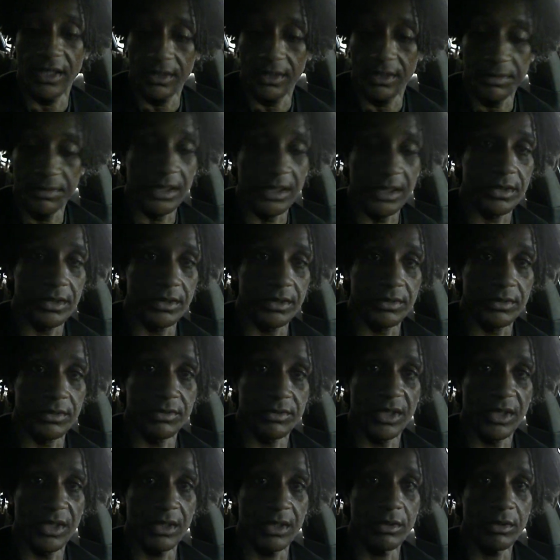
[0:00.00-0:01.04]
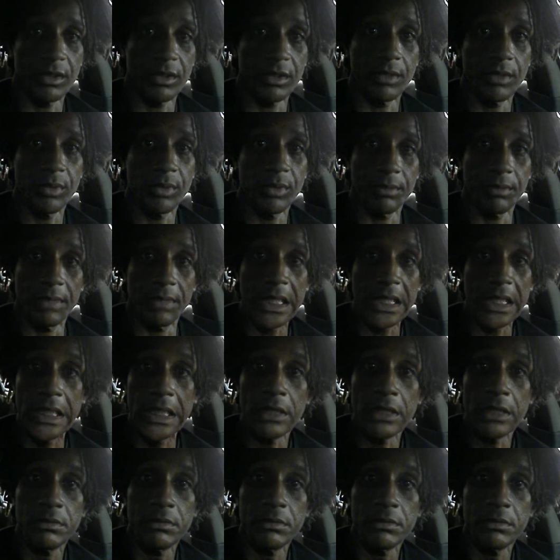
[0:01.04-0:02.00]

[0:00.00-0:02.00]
I'm not gonna try to hook up with a man.